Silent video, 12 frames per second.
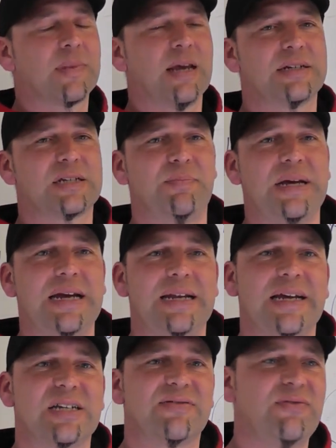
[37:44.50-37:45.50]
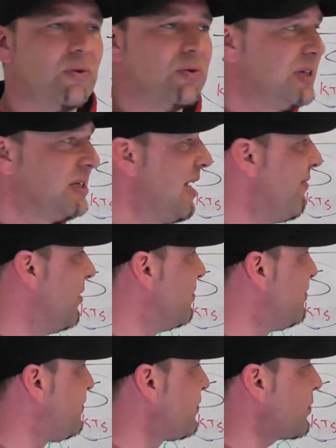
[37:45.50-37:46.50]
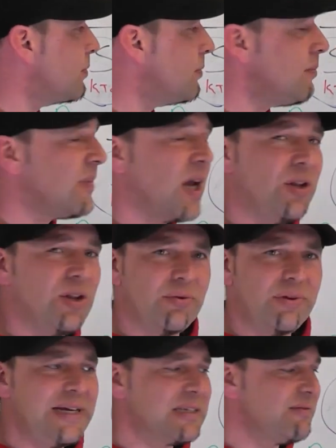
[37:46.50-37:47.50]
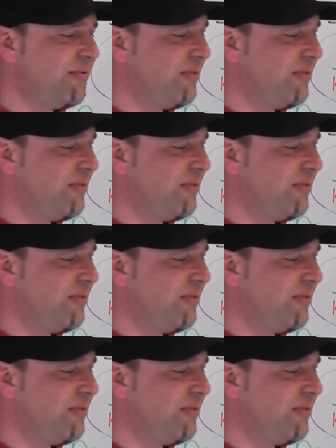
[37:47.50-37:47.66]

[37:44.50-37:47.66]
speed is 47. And the reason